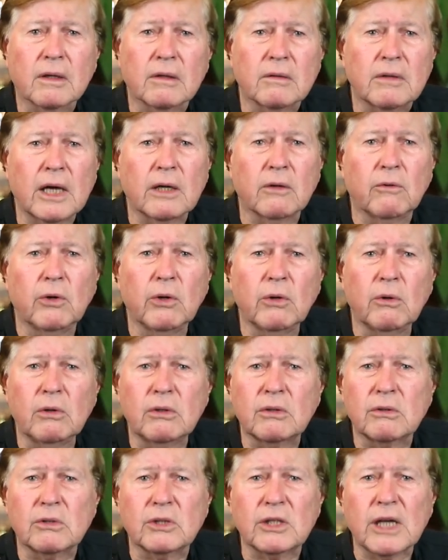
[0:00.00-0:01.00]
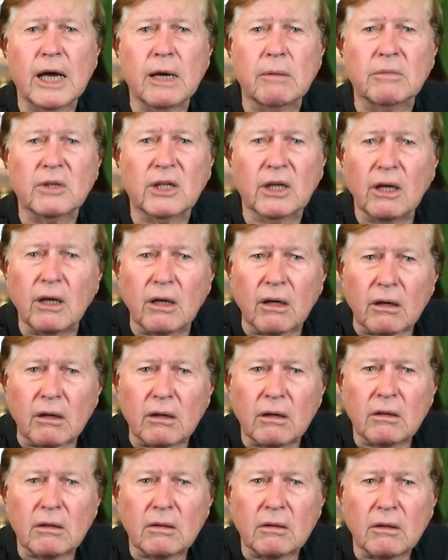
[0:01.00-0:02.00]
That rude Sam
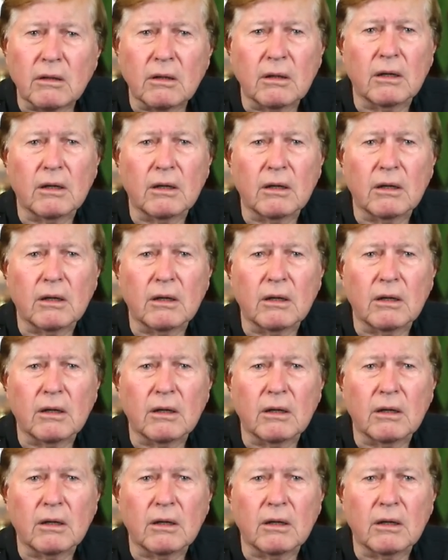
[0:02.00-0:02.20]
Kerr,